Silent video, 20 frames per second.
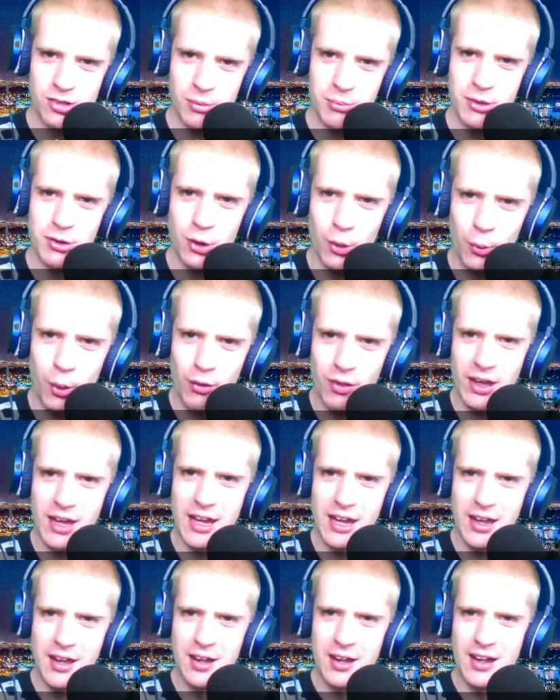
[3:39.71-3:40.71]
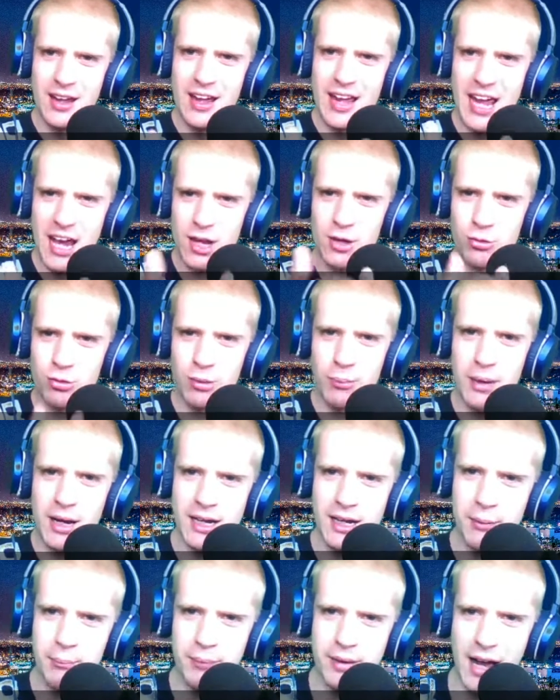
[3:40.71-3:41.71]
I mean, you are the
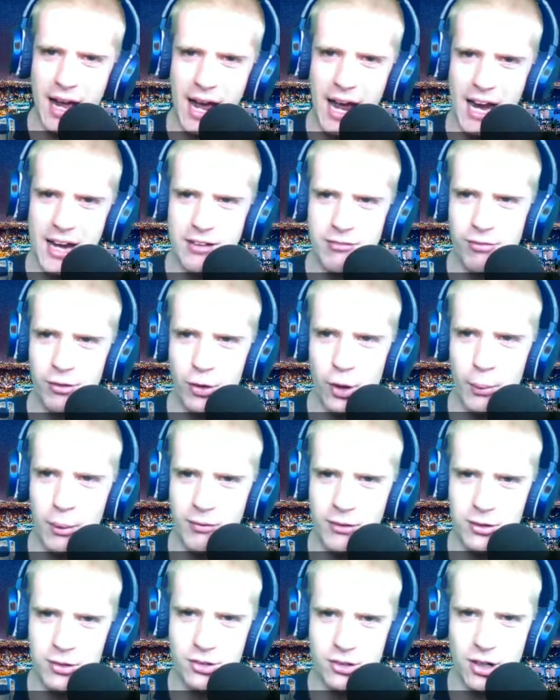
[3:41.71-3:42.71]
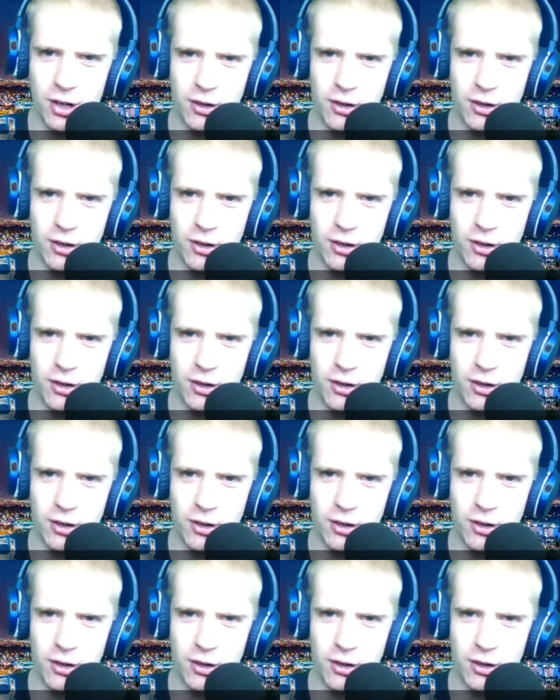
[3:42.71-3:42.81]
history-making guy for coming on the show.